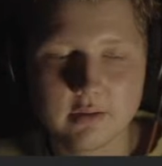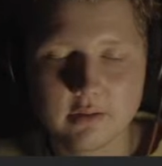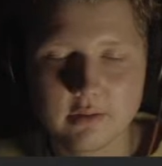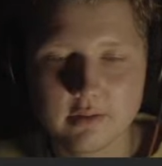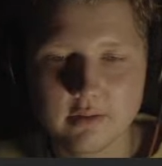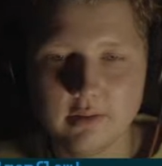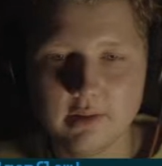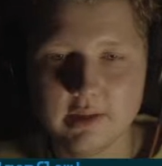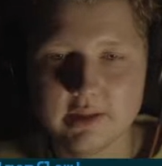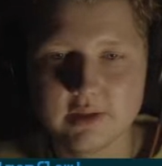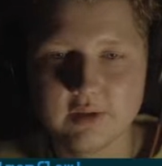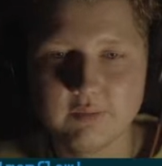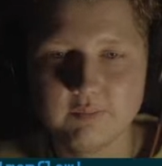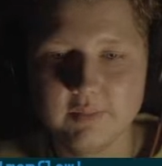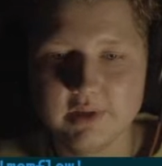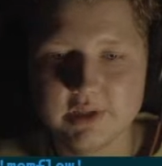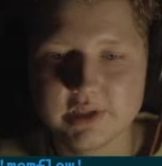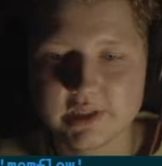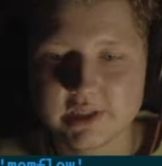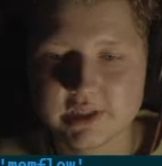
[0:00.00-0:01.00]
Let me
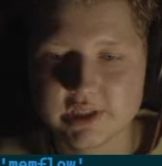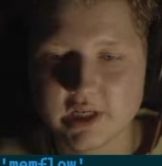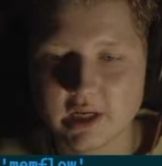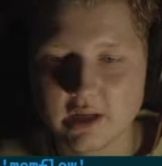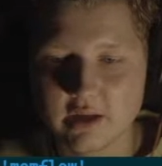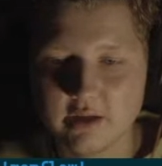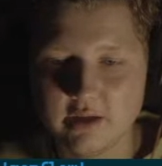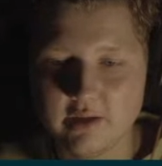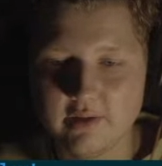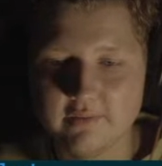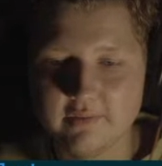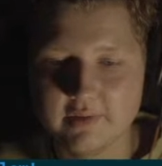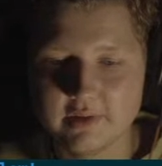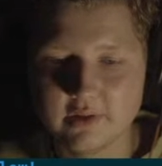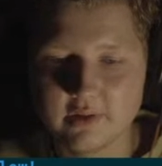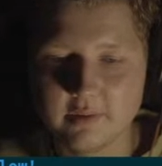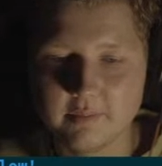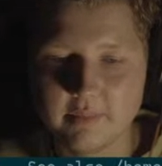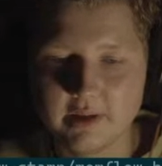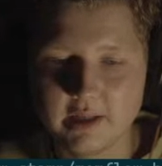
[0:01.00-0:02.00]
just check if it
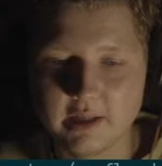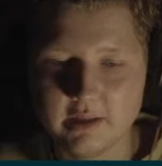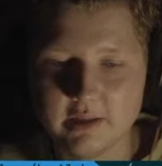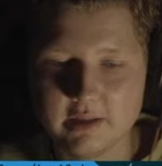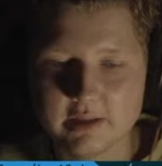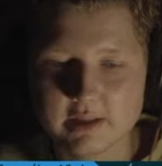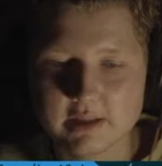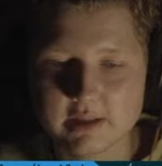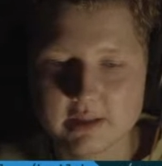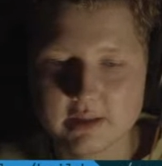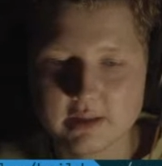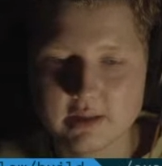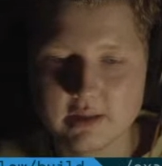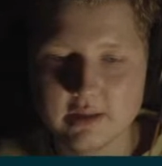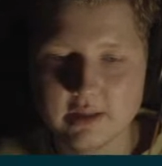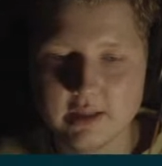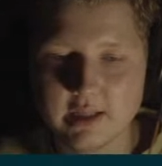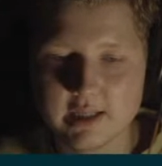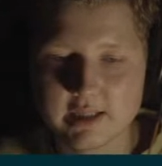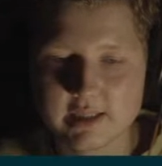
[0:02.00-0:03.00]
compiles.
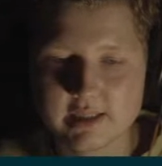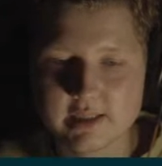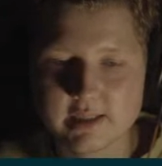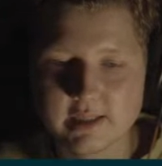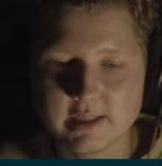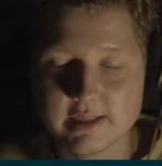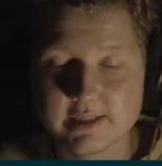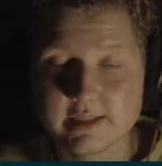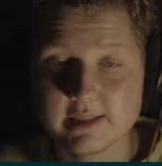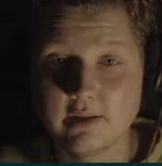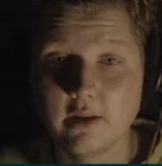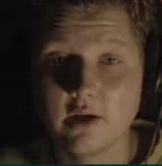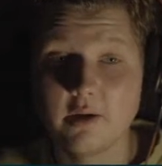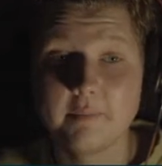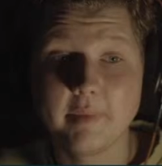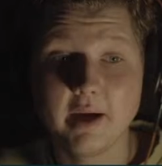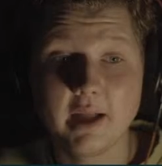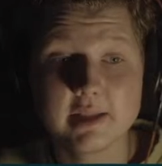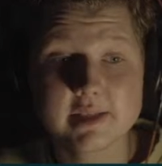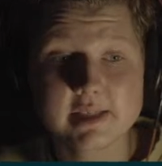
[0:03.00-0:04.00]
Yes, it still
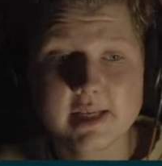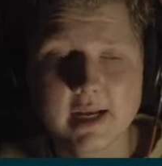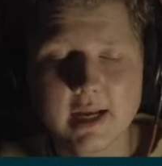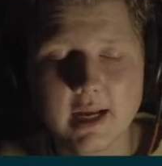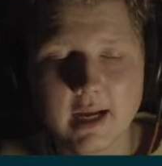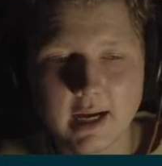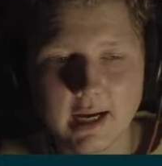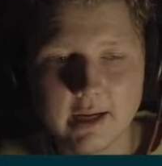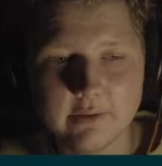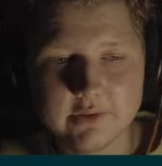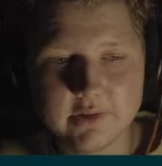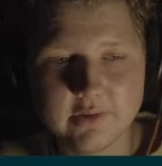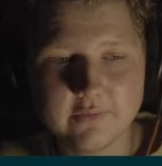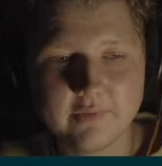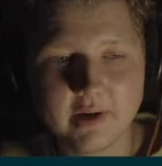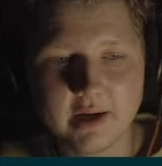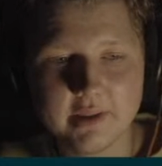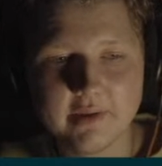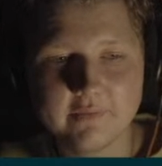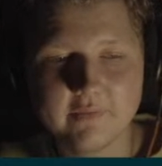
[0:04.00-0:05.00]
compiles. How do you
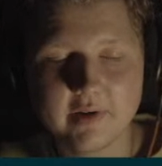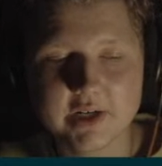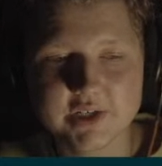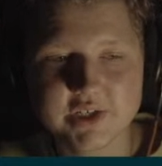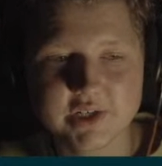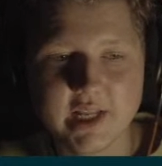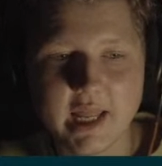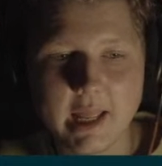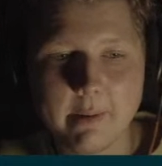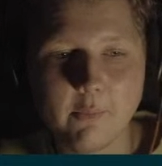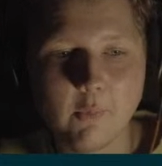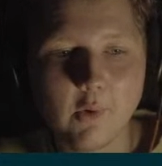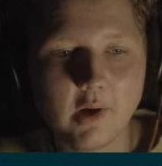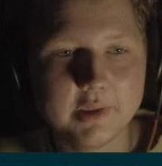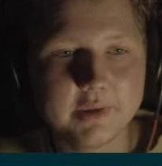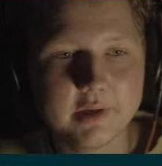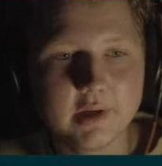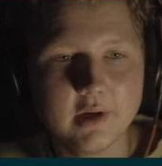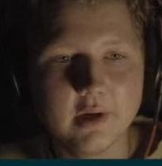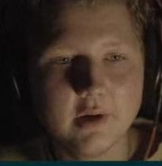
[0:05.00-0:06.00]
find the function name? What
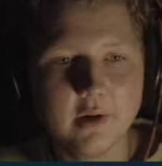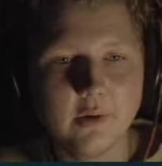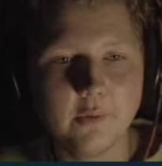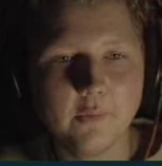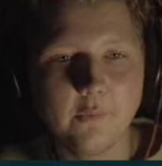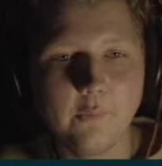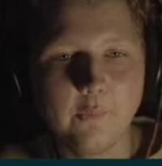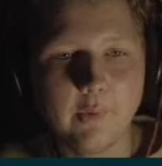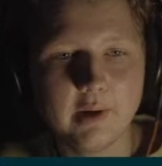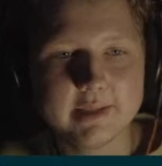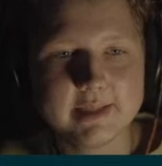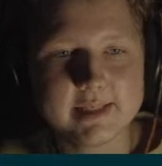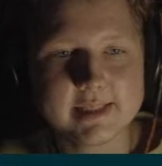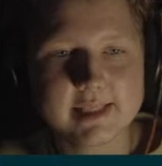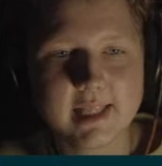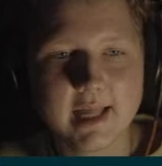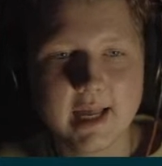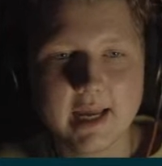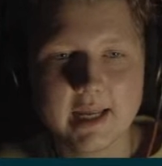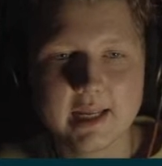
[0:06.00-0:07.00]
is
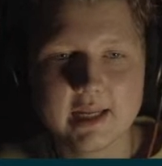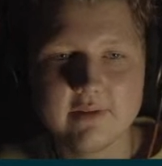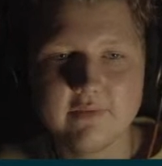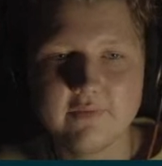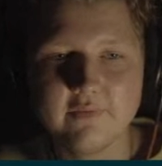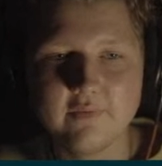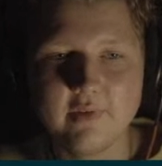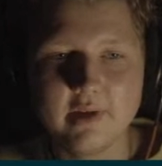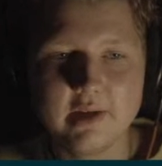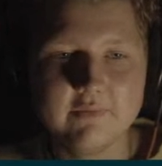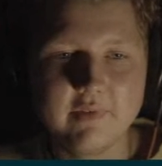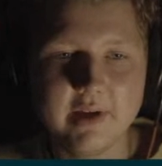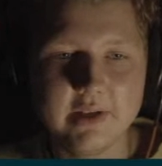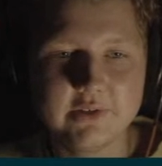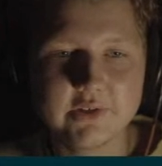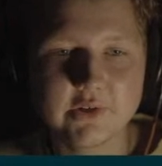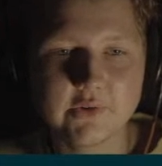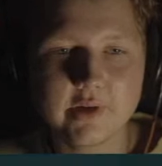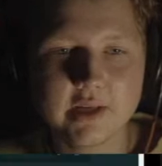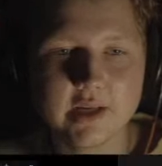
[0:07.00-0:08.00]
like an
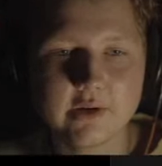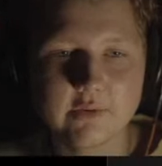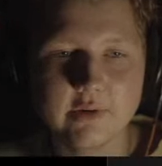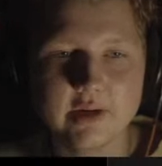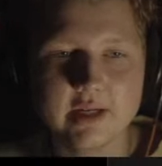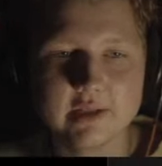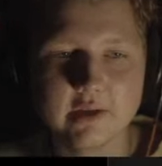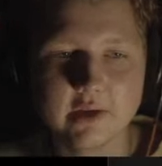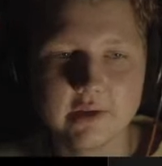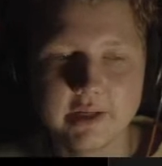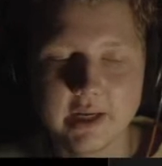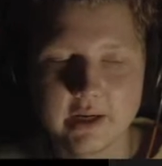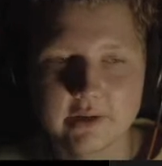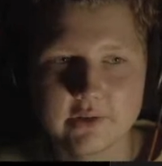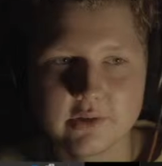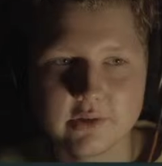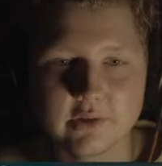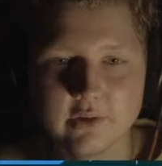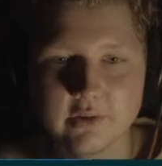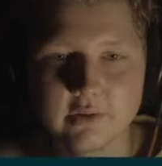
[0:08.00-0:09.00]
inventory create
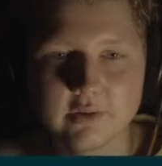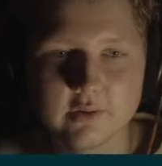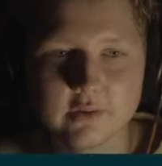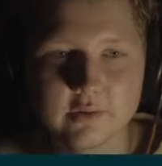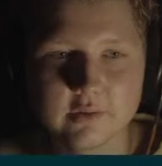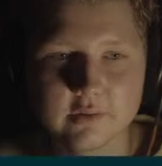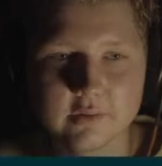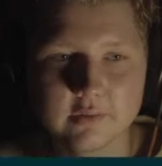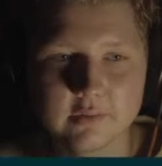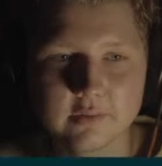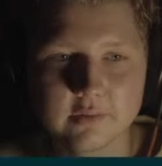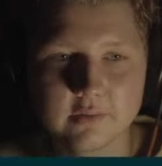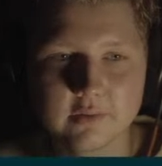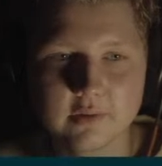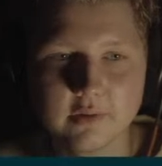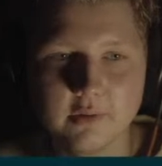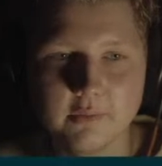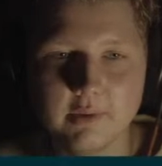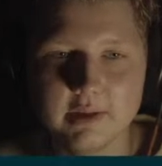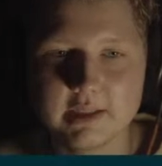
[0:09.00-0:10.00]
connector?
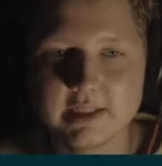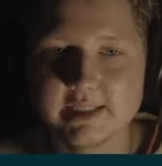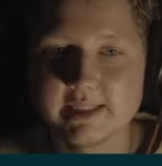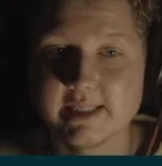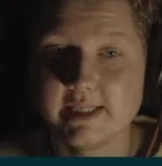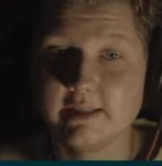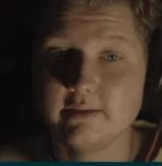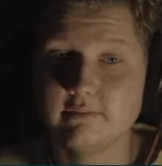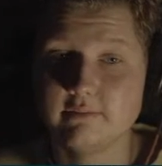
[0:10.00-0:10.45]
What is it?